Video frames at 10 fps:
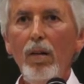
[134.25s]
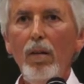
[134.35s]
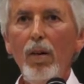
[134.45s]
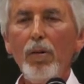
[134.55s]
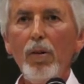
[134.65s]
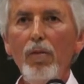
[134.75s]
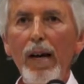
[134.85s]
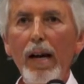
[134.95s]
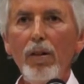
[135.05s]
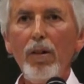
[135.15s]
Those are
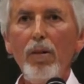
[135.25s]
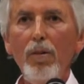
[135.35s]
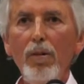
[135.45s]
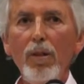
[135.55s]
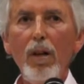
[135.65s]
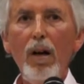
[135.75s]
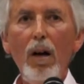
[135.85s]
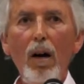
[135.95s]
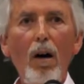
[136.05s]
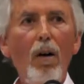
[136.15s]
values
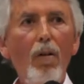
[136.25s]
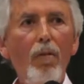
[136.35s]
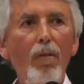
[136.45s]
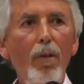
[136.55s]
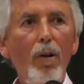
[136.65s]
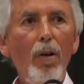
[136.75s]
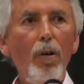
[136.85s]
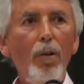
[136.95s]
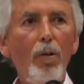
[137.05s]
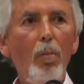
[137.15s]
of
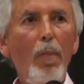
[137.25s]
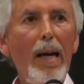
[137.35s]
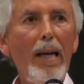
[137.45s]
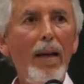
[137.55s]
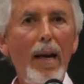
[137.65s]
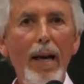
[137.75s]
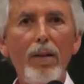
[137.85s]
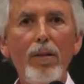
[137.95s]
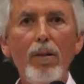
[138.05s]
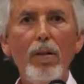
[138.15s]

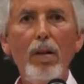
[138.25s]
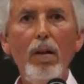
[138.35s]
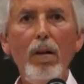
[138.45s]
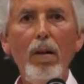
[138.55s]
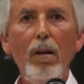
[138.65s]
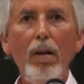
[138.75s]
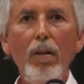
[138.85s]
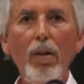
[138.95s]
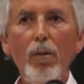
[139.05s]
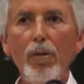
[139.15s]
humaneness.
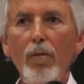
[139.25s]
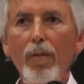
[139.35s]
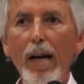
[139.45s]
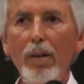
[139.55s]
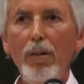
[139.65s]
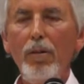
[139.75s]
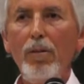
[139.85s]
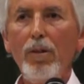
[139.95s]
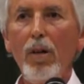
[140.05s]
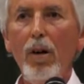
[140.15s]
Those are
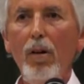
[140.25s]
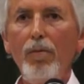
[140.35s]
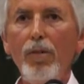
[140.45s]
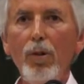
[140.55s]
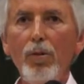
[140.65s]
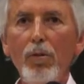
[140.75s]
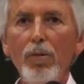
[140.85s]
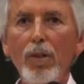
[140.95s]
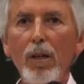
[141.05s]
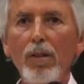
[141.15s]
values of social
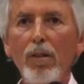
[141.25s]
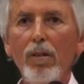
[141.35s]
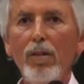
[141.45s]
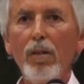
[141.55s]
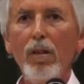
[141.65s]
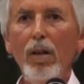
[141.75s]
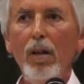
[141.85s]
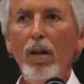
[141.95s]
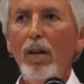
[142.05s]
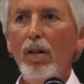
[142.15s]
justice.
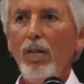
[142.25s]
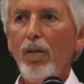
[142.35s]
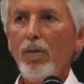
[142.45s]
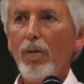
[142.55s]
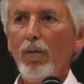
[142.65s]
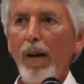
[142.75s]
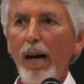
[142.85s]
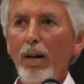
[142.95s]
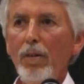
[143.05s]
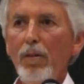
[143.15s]
Those are
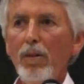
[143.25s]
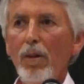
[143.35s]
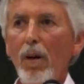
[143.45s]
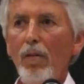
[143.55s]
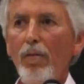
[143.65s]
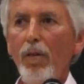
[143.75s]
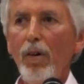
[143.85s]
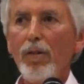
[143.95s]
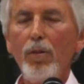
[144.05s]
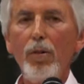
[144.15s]
values of
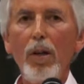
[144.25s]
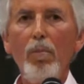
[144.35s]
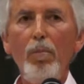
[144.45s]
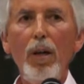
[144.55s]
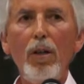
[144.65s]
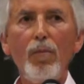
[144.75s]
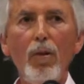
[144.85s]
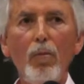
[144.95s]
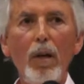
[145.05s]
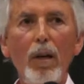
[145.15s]
fostering
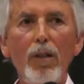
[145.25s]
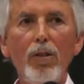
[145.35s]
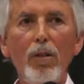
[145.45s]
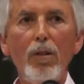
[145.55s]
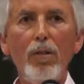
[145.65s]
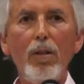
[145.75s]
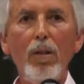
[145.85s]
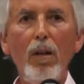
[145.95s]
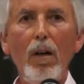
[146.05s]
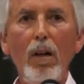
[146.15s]
peaceful
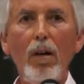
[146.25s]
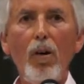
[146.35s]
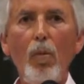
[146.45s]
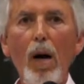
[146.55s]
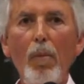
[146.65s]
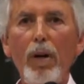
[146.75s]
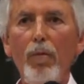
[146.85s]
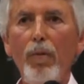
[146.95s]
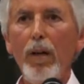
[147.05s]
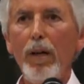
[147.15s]
relations and
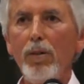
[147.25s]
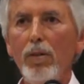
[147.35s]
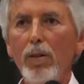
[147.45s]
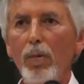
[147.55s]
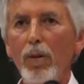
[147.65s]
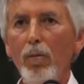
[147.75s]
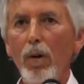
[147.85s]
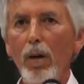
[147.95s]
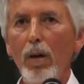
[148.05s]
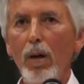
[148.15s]
cooperative relations with
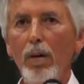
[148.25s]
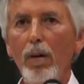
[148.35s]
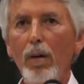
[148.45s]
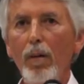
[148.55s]
one another.